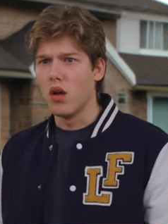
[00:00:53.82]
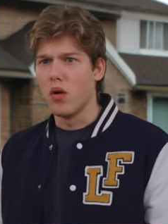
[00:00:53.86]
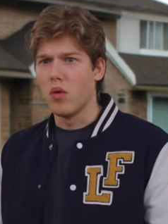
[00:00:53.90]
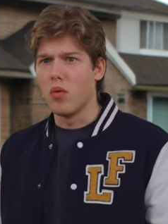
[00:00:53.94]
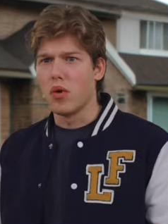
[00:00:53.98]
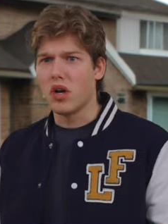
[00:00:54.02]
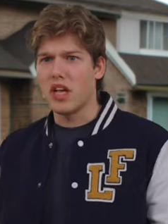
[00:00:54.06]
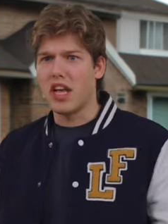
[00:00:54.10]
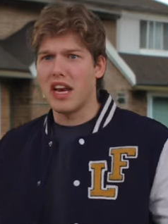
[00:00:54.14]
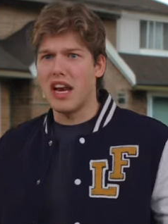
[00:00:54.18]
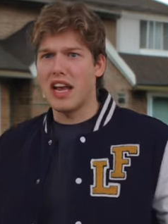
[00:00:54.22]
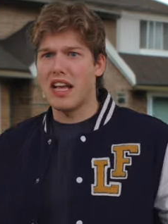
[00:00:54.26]
Well, can
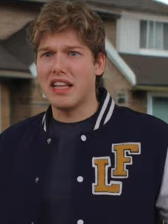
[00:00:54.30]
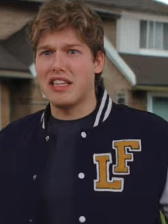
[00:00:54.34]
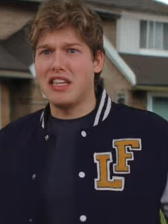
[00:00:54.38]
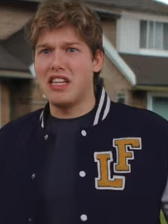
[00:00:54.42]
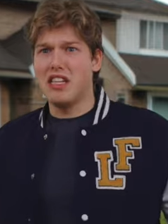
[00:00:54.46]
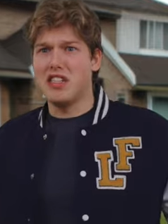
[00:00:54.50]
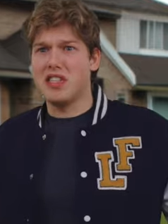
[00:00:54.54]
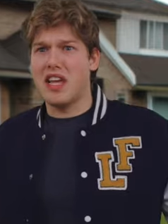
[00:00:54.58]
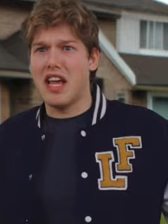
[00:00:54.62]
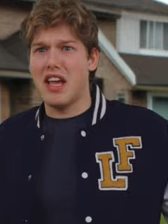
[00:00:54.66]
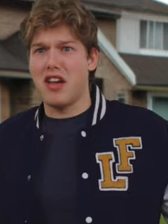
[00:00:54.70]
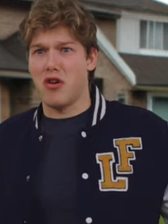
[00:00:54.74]
I at least
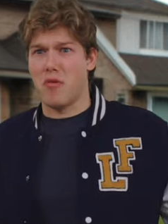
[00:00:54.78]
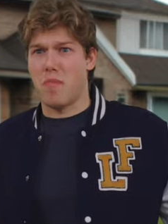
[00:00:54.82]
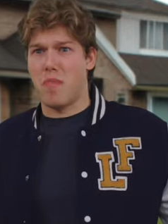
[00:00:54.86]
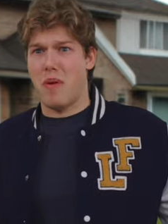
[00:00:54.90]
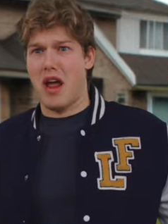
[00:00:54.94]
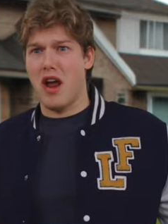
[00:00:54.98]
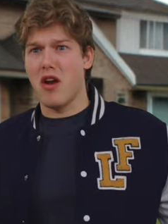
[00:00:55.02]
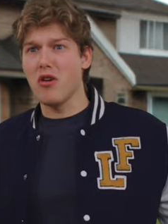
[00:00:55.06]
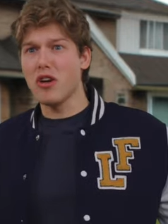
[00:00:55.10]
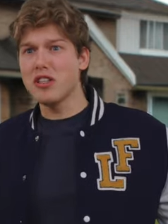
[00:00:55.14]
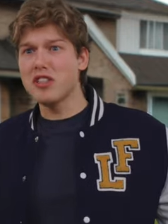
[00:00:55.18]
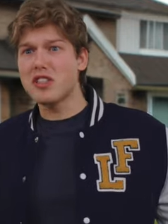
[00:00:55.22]
get your
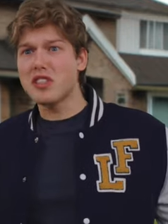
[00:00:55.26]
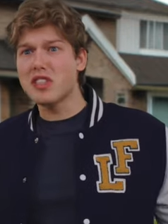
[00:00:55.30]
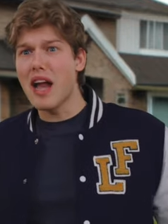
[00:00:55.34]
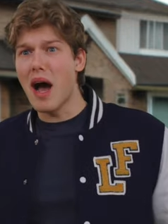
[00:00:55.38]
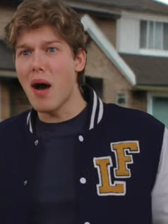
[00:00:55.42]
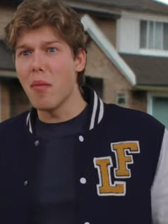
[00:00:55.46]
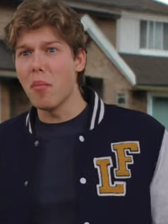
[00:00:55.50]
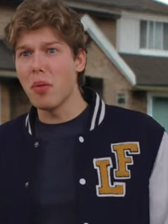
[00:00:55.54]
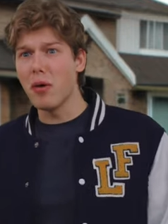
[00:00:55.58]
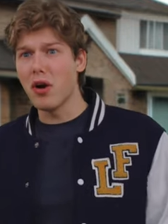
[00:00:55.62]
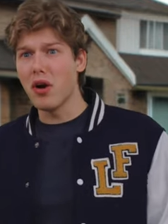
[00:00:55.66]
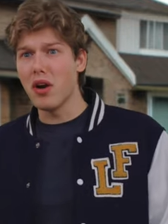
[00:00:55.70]
parents'
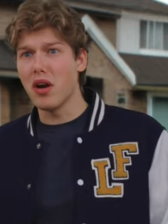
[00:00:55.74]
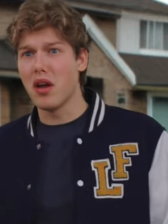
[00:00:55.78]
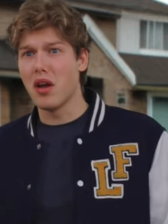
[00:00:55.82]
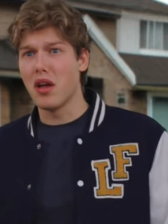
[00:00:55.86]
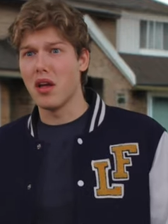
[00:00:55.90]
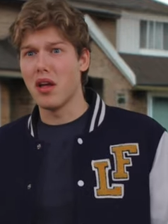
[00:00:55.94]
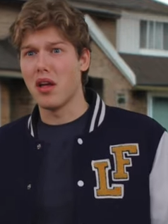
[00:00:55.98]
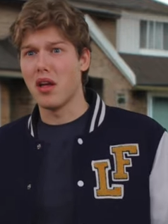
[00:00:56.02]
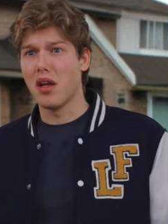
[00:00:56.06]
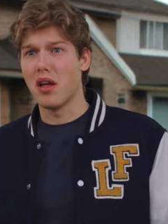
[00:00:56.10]
number?